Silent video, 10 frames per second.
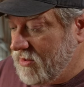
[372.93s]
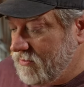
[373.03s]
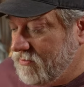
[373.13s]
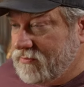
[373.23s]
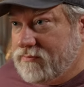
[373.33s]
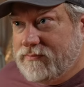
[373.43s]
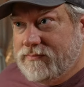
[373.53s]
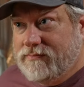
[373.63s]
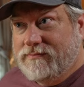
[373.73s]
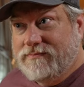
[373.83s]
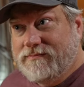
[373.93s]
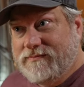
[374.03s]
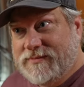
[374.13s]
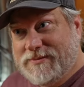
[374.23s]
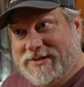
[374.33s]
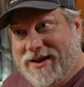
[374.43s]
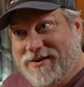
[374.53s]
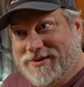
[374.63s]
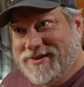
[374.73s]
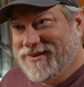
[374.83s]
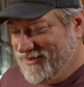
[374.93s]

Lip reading: some stickers.